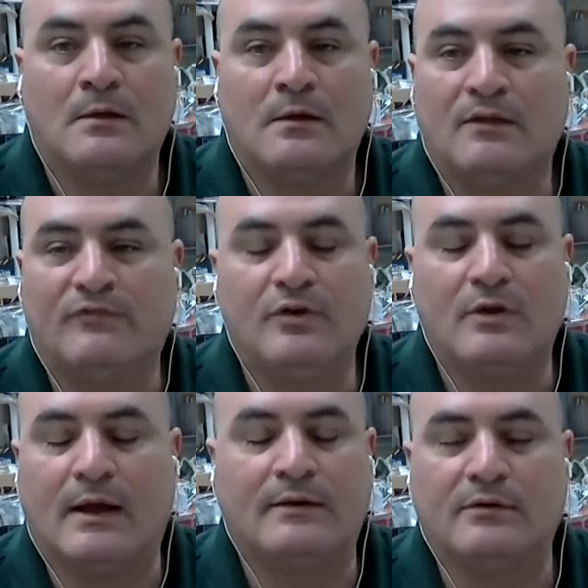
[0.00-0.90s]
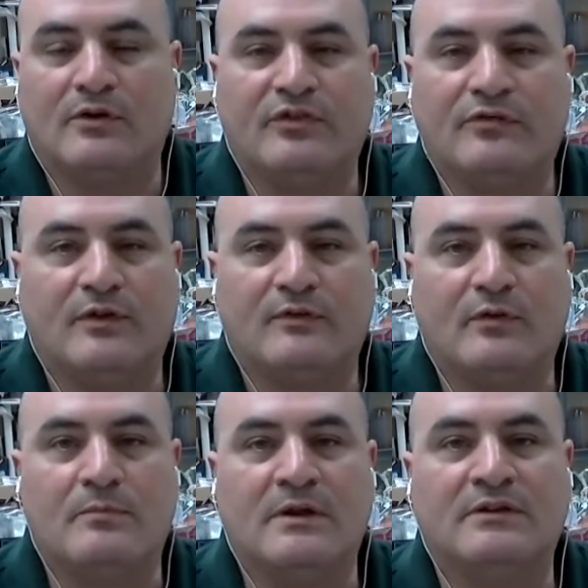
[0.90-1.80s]
if you I don't know if you've ever
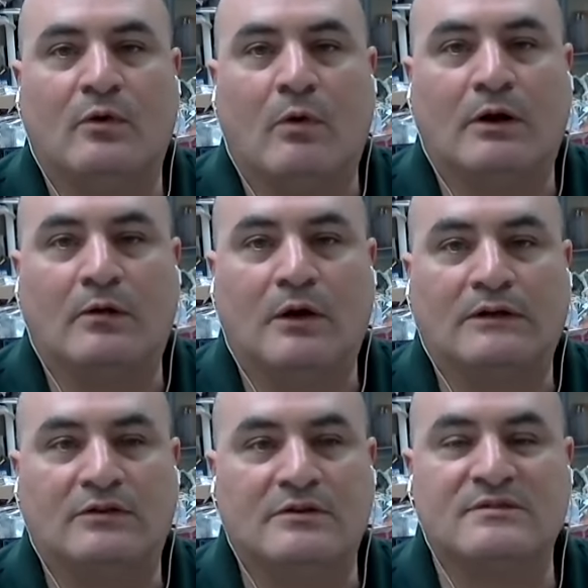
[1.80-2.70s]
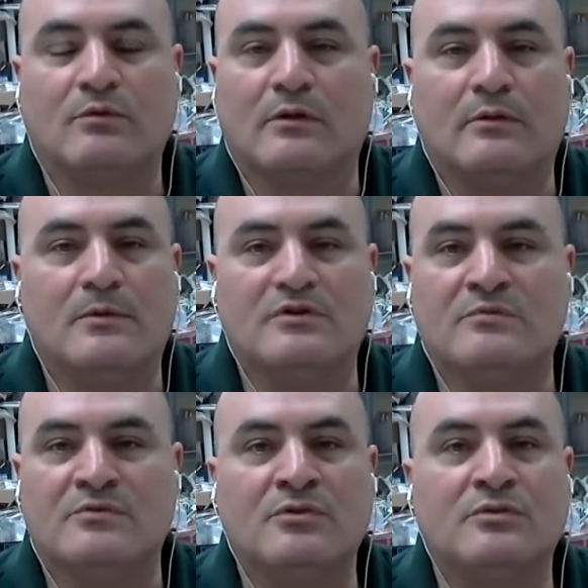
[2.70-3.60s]
been to Guanajuato. It's one of the most
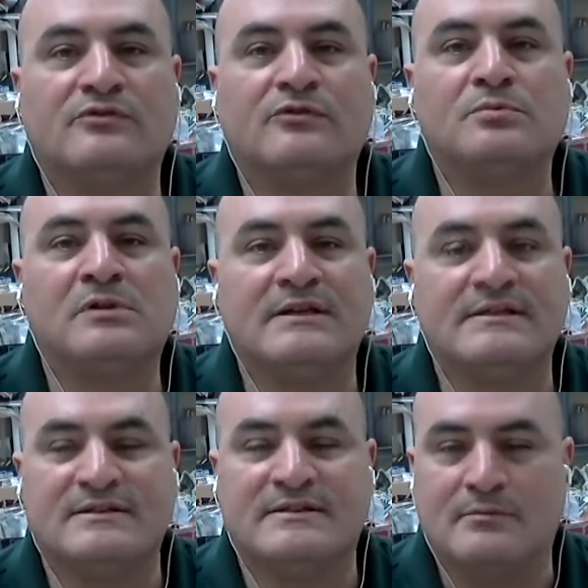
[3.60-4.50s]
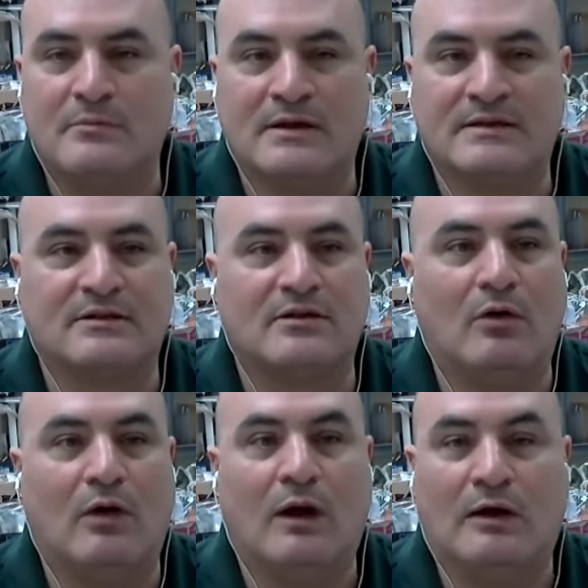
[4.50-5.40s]
beautiful places in
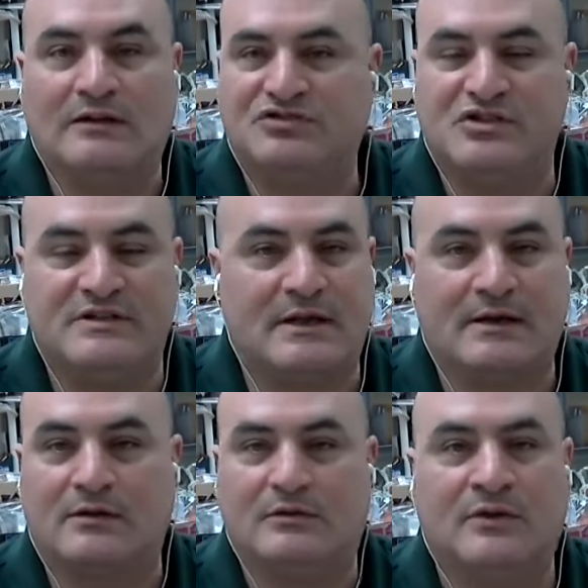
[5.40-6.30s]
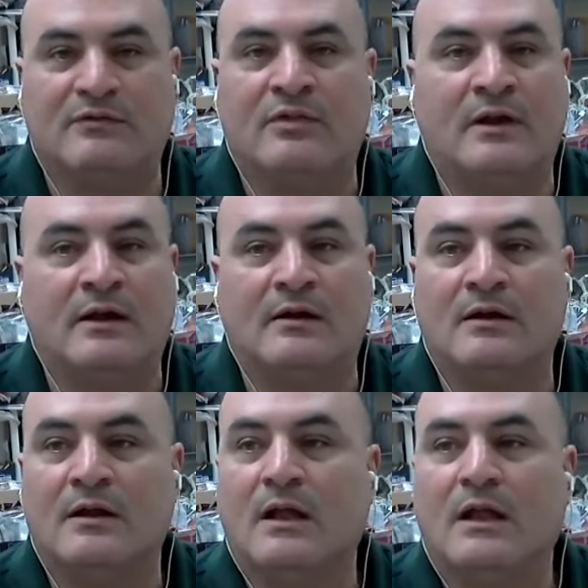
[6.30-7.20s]
Mexico. I could live there.
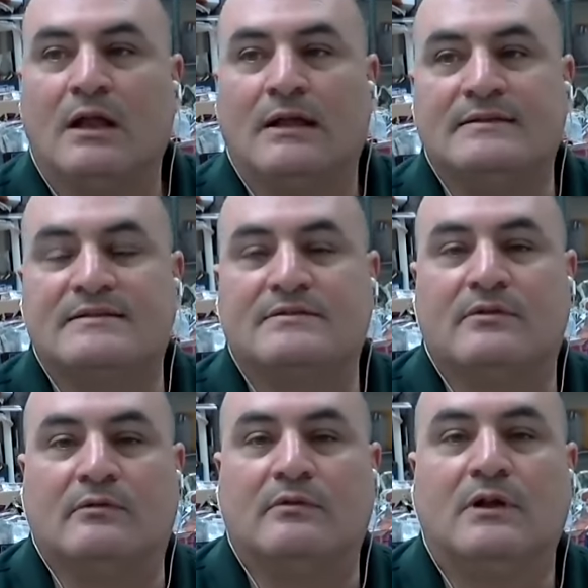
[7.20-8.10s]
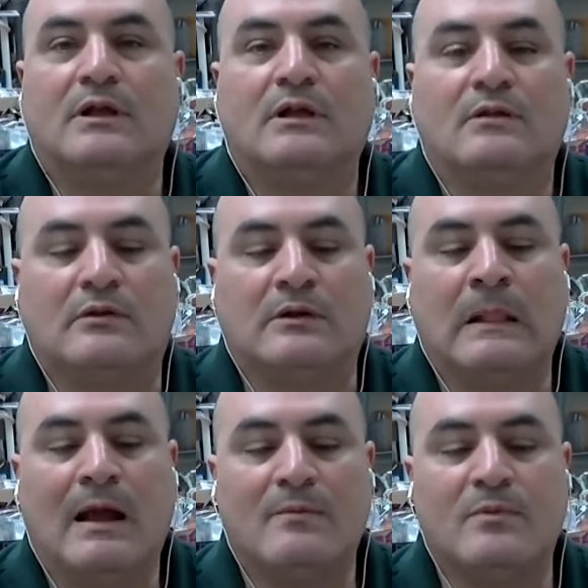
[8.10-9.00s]
It's the
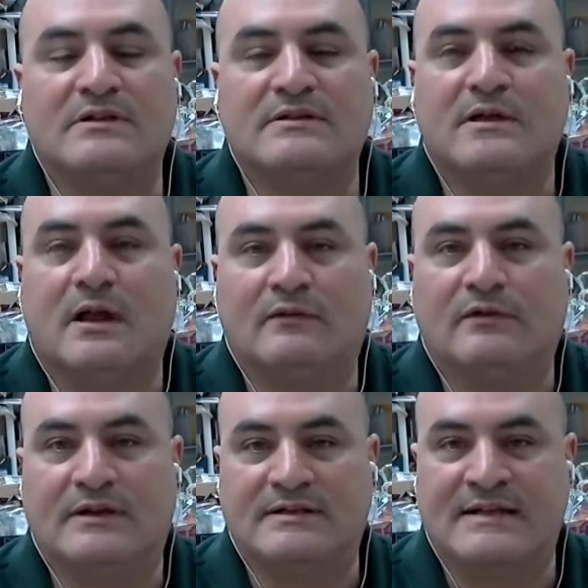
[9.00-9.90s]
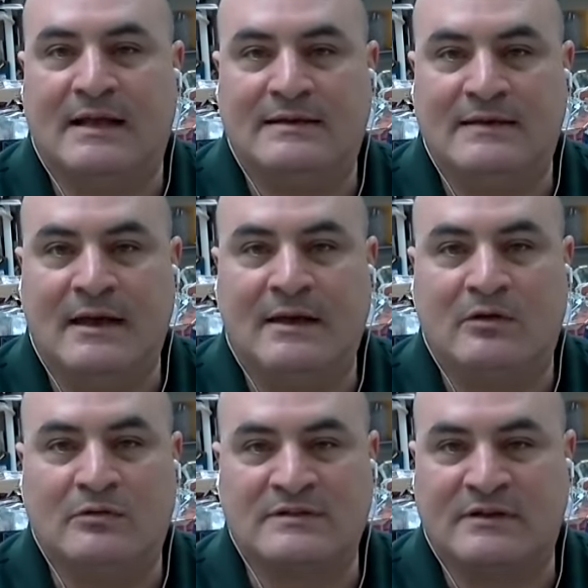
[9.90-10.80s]
climate is kind of like San
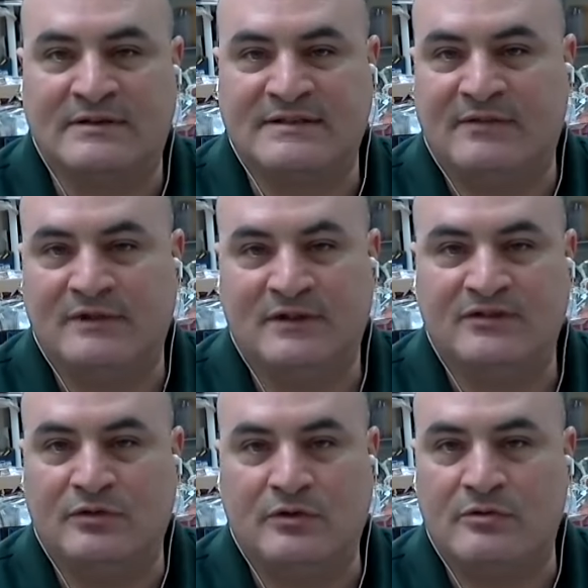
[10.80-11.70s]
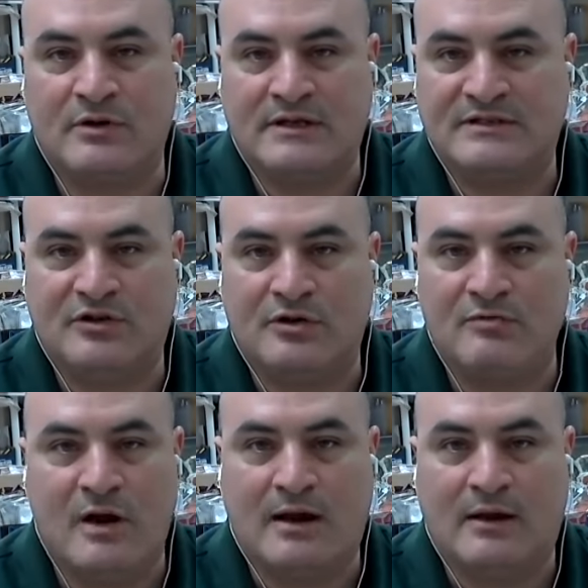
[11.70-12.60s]
Diego. It's like 72 degrees year
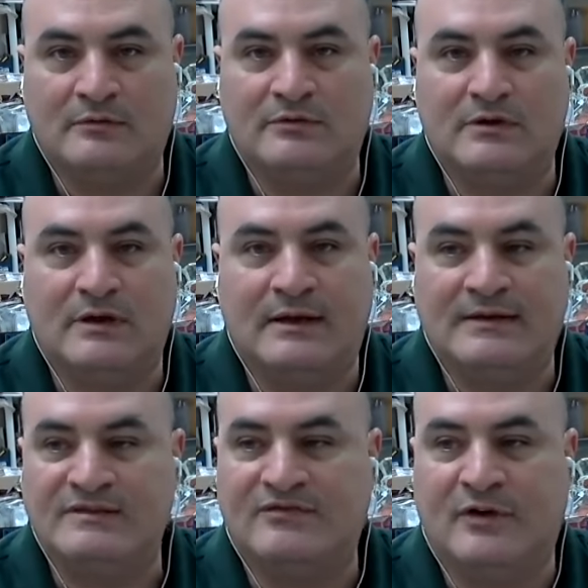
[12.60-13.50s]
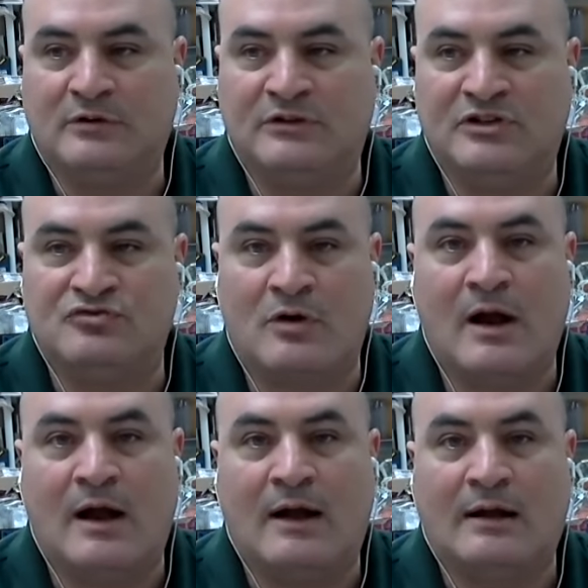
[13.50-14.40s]
round, and it's fairly
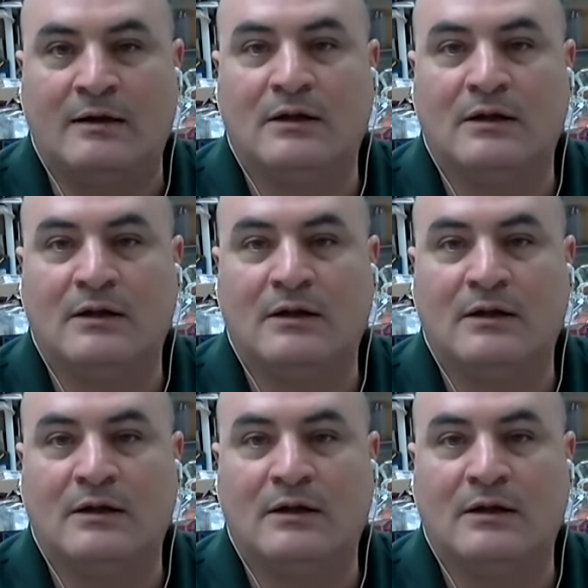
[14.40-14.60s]
dry.